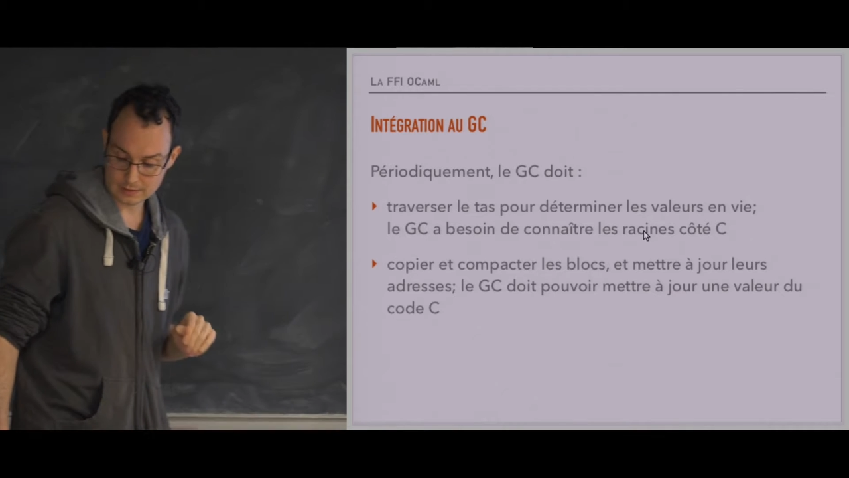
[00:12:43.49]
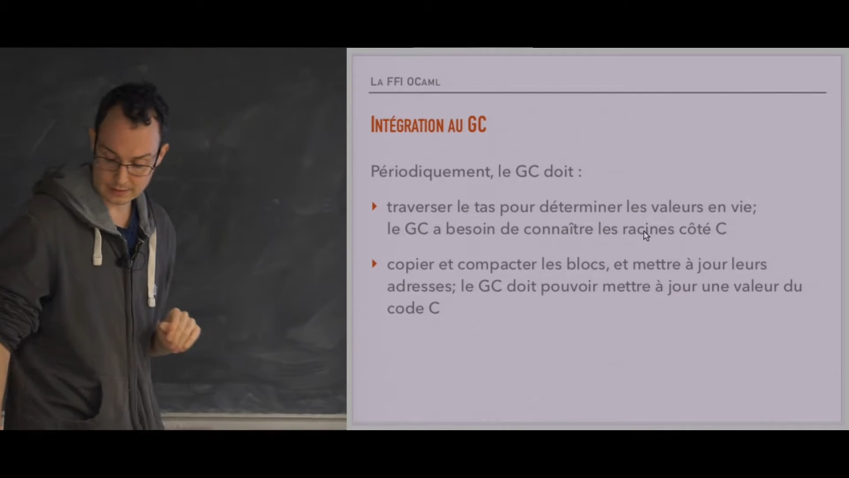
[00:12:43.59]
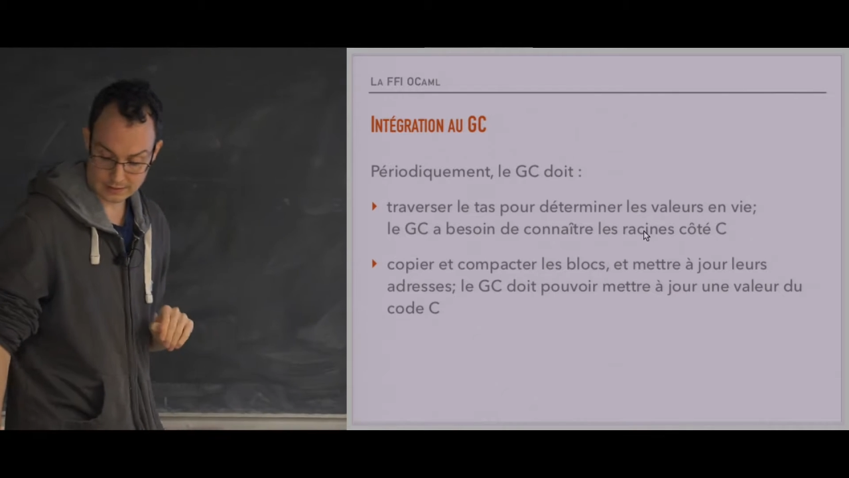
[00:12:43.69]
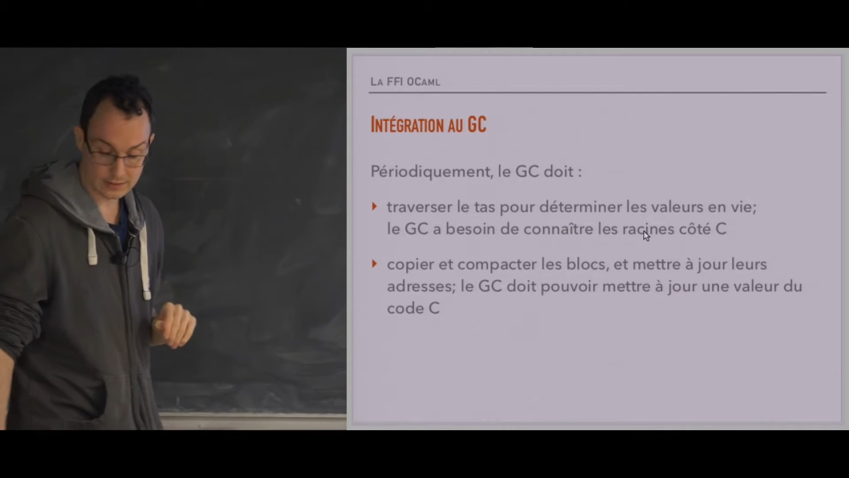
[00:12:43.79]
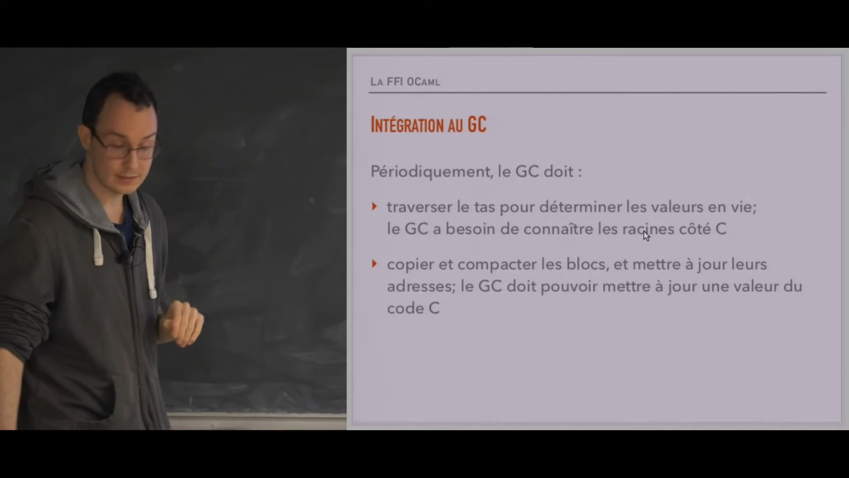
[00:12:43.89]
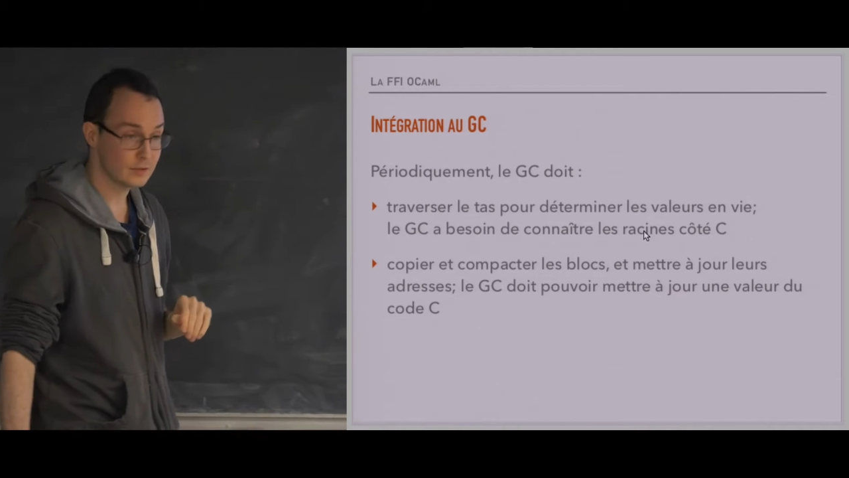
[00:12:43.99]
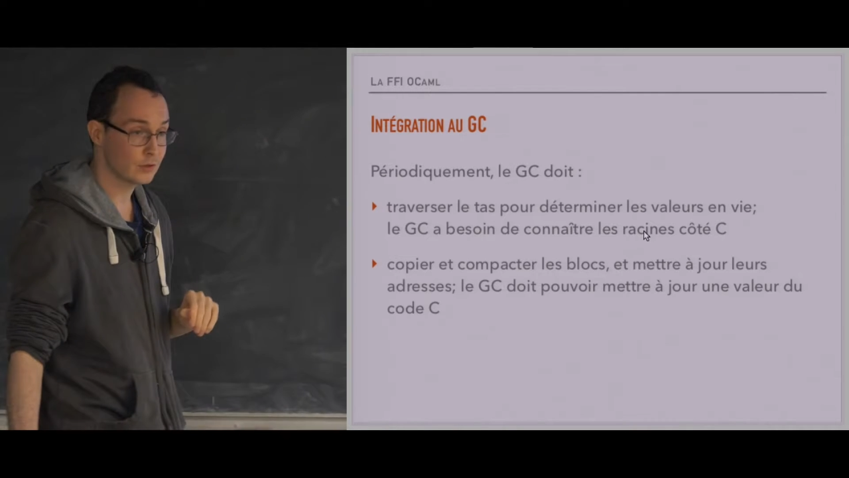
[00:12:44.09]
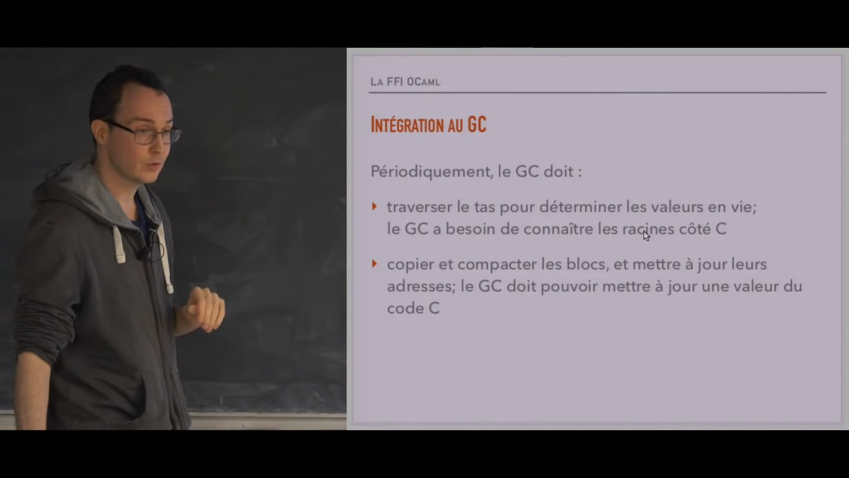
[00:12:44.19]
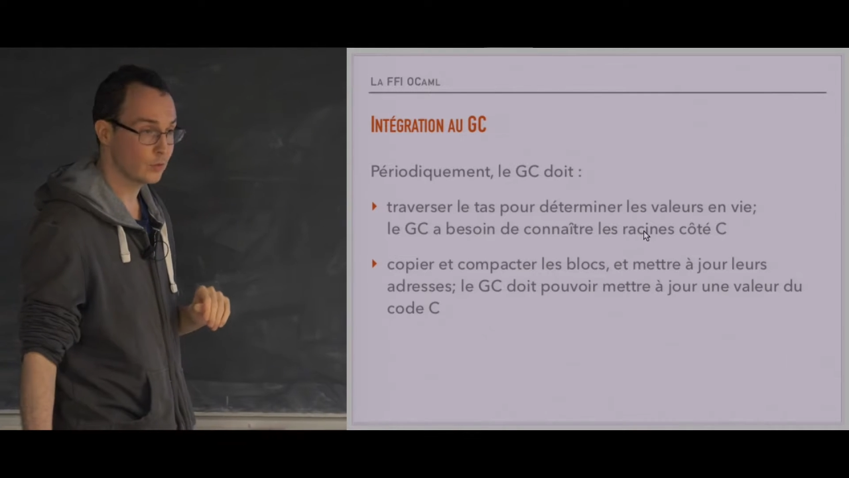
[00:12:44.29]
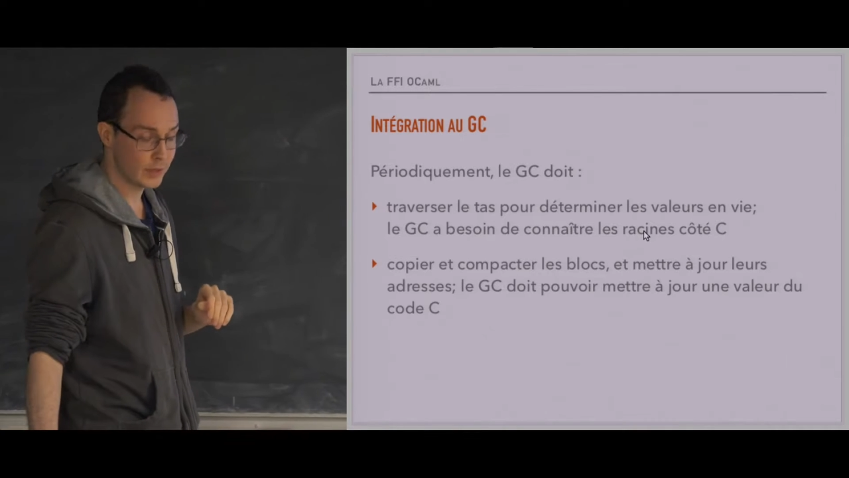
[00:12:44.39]
that it is
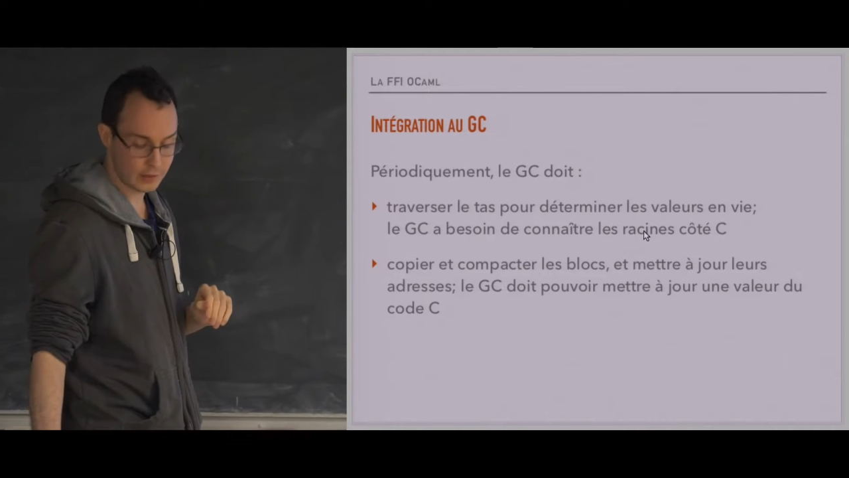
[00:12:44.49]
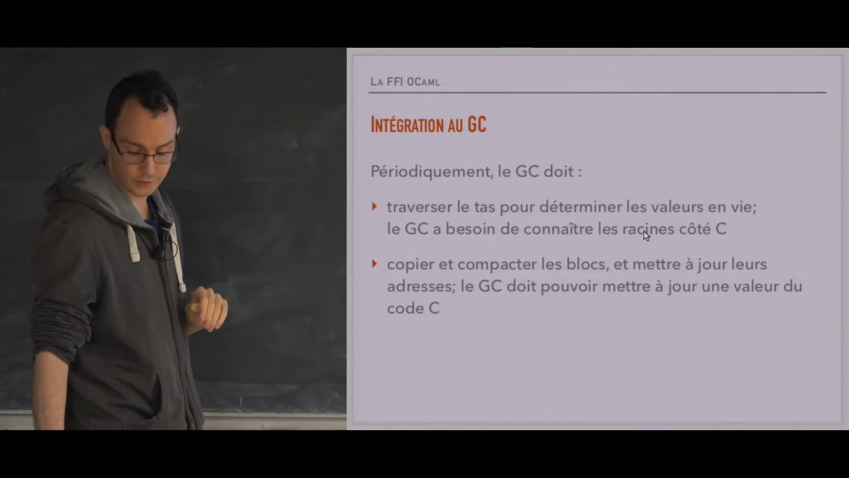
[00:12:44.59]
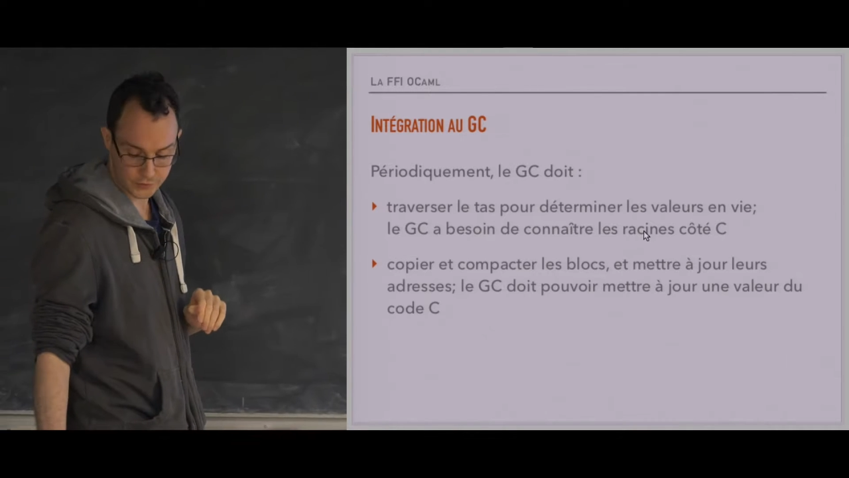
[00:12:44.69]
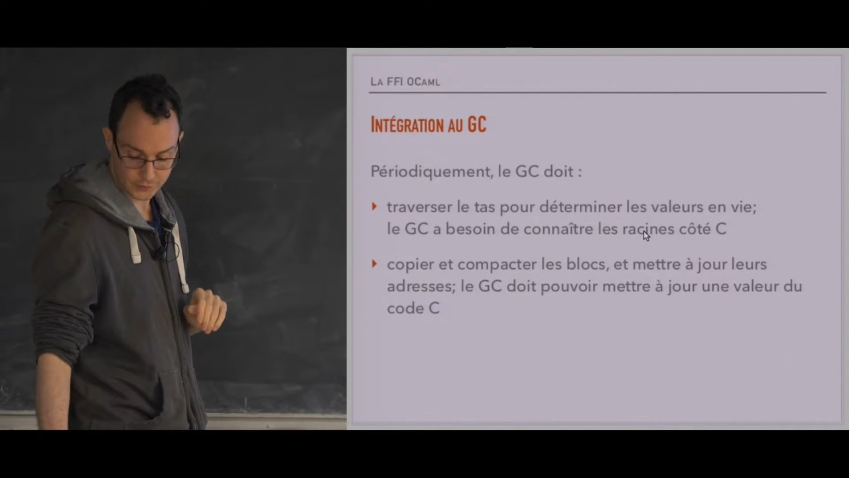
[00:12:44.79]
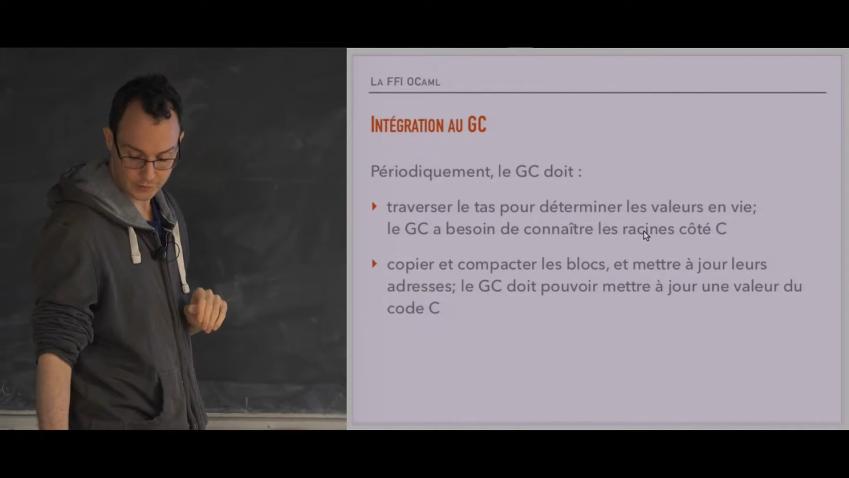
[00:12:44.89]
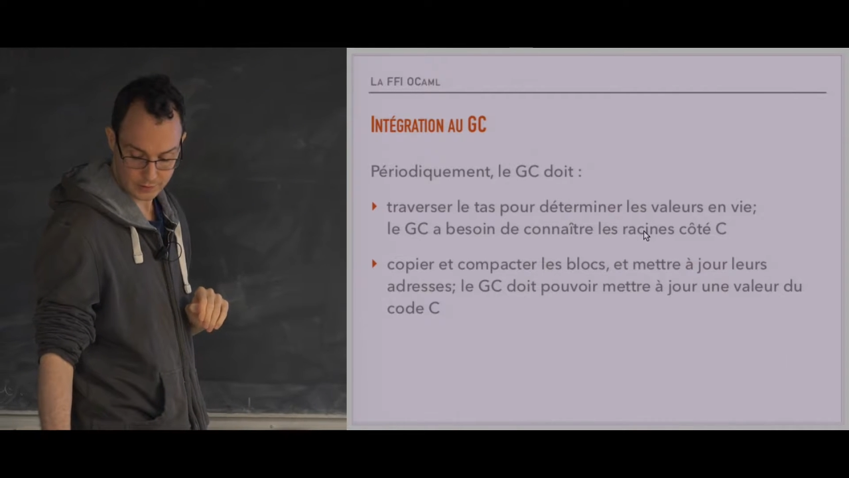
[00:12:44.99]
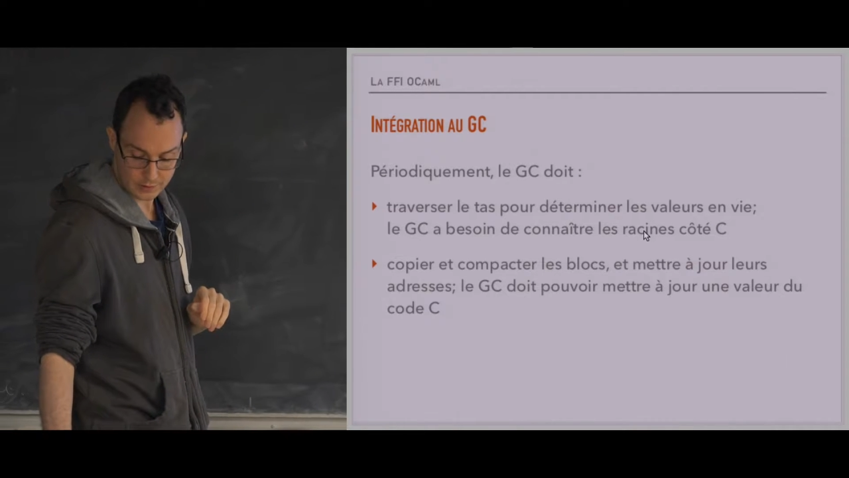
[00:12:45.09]
not aware of